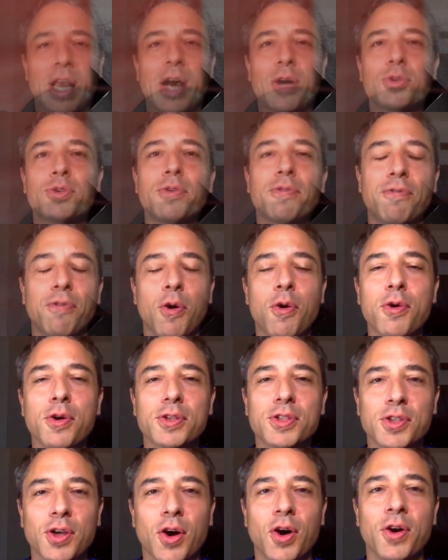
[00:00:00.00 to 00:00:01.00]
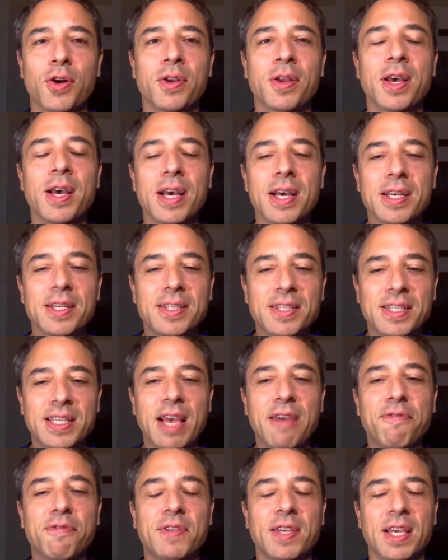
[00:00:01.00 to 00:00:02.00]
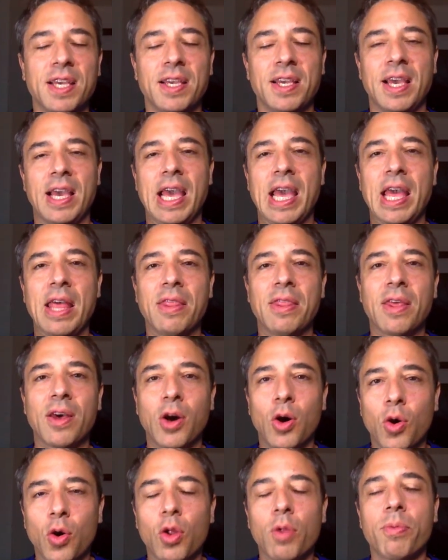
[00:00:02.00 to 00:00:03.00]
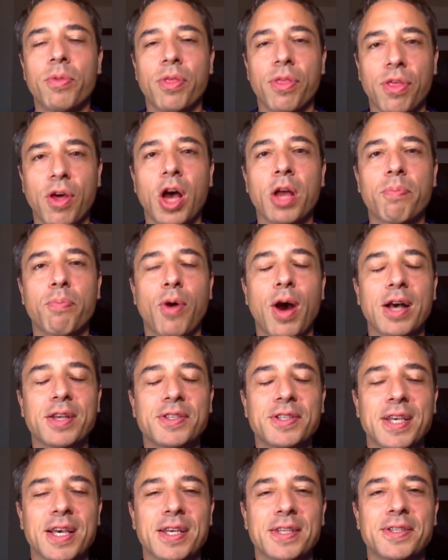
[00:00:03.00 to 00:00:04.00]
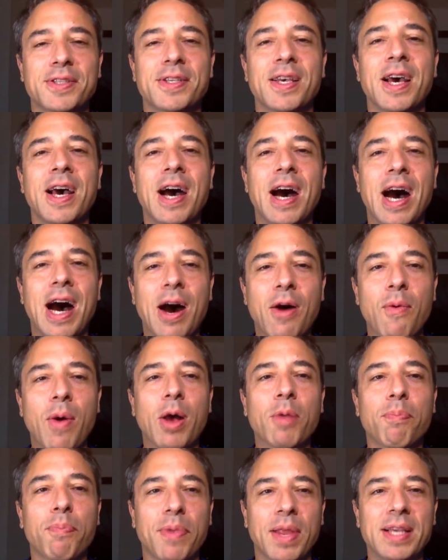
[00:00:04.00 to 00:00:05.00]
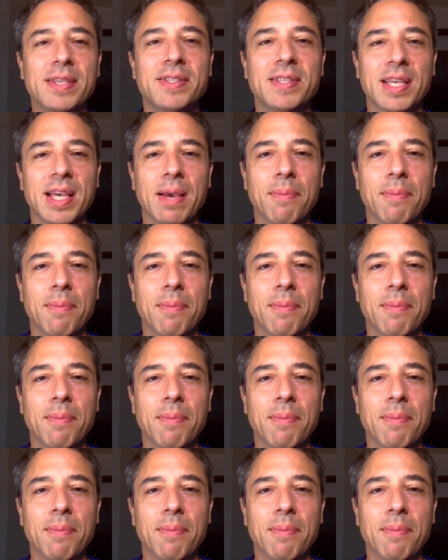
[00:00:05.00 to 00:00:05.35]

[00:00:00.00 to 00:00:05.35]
how to focus on safety, and the whole thought process around placing